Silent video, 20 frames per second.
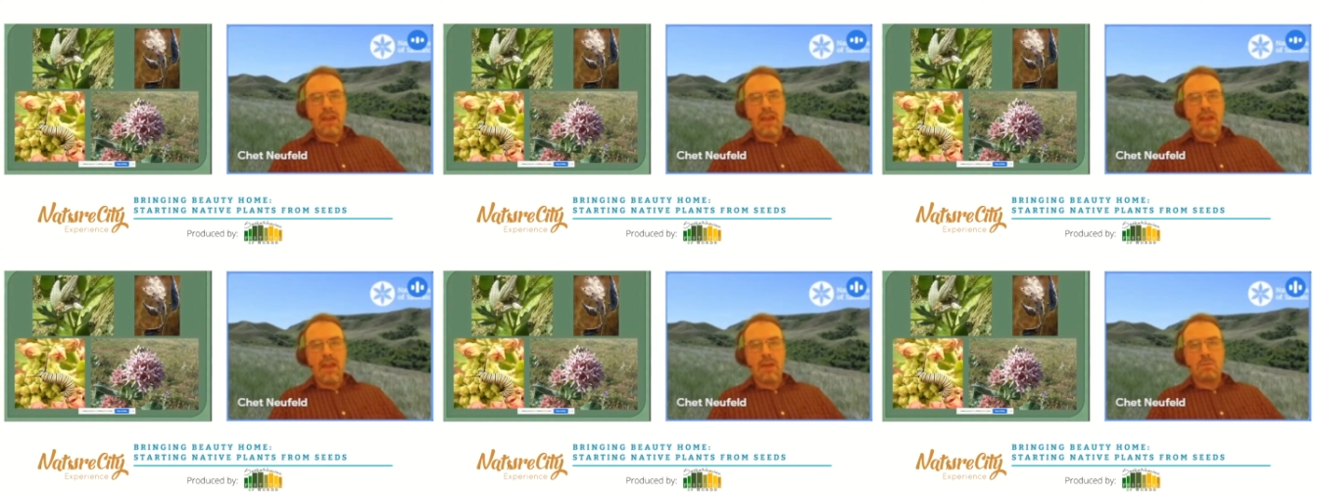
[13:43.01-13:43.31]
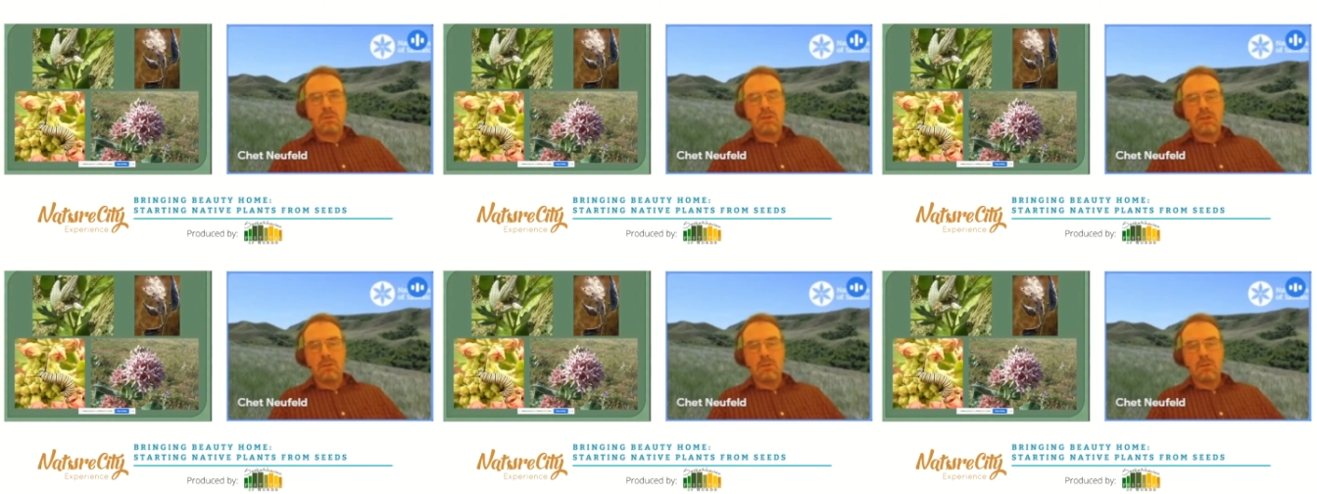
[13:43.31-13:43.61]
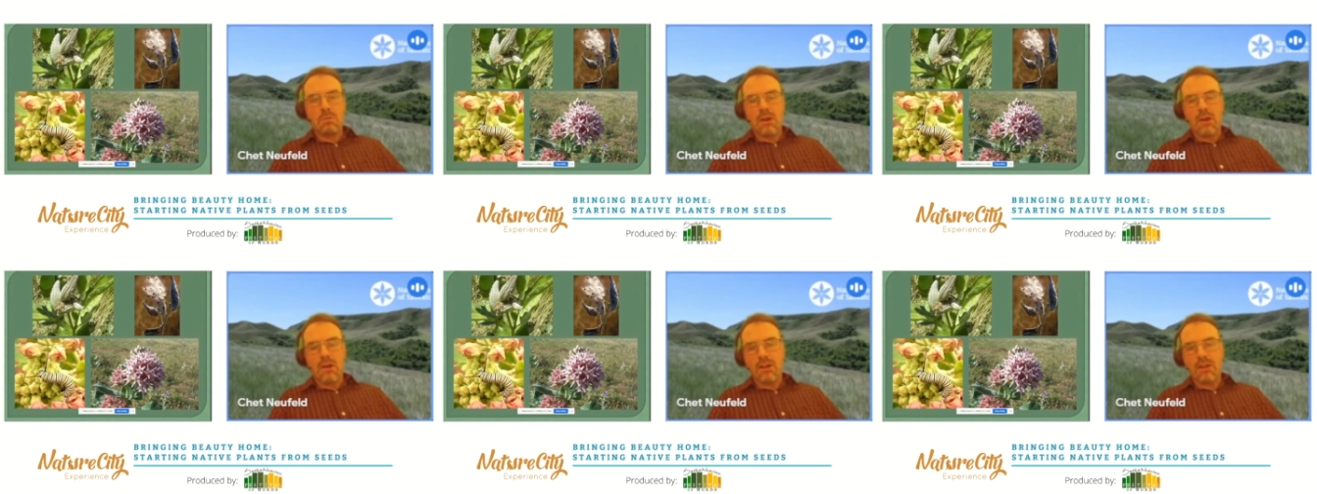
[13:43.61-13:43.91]
happy little
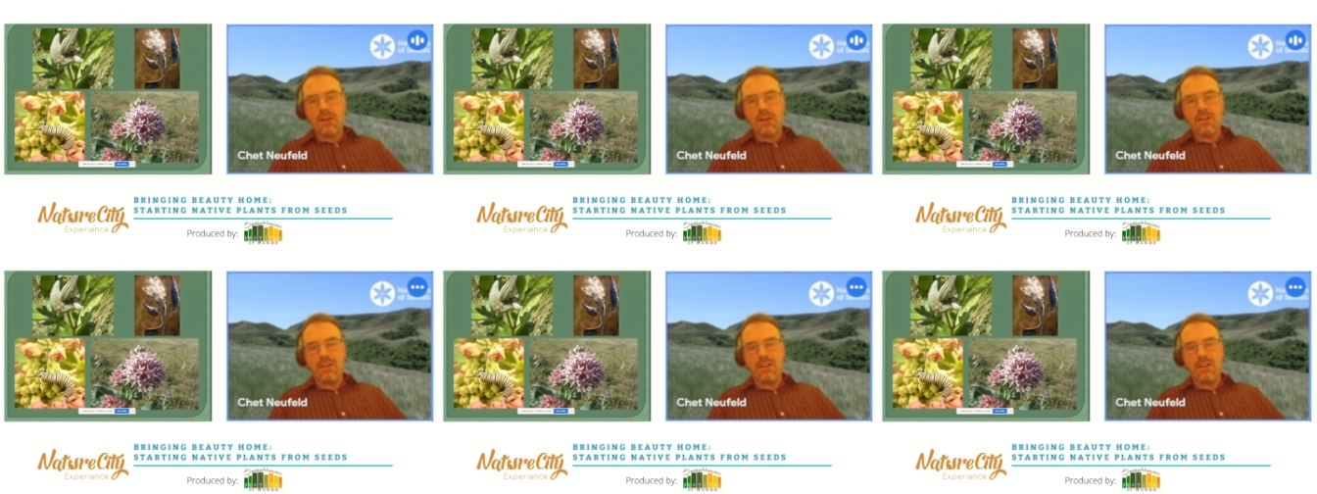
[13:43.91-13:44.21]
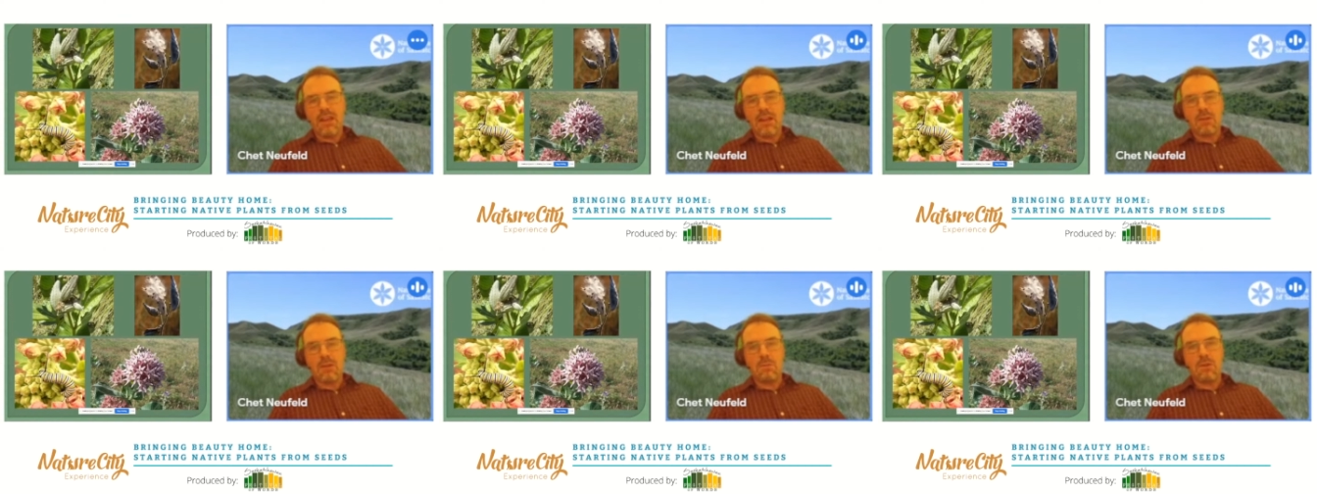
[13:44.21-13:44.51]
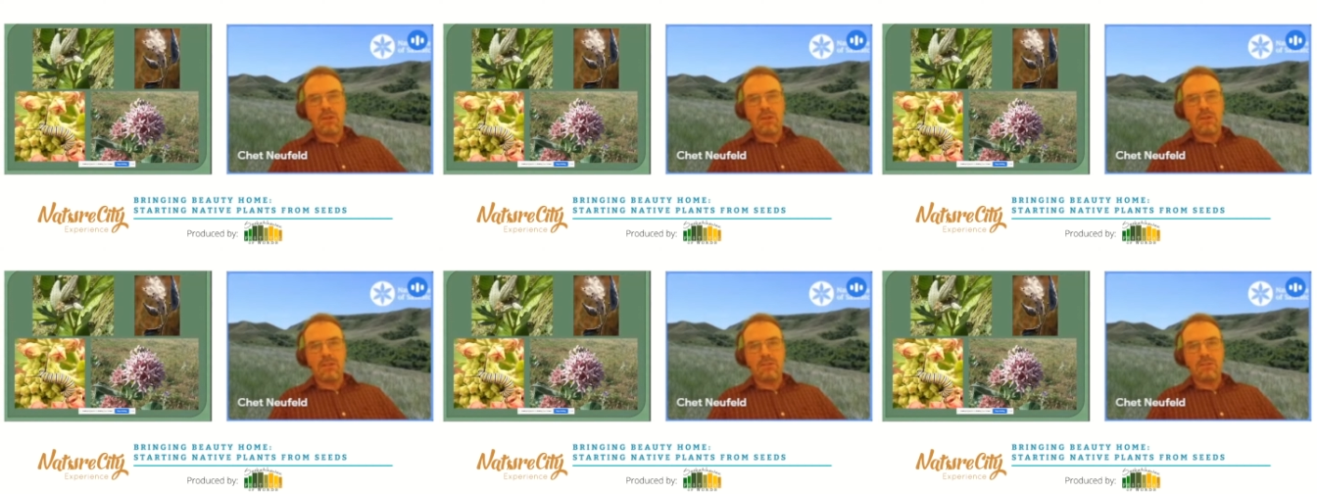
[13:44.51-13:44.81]
monarch
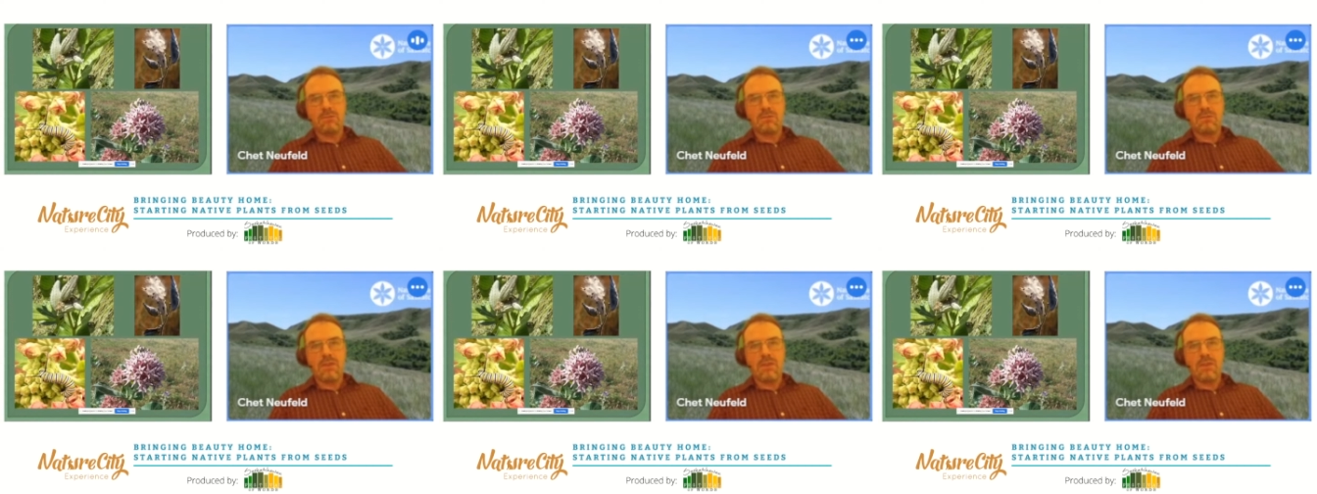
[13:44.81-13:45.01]
caterpillar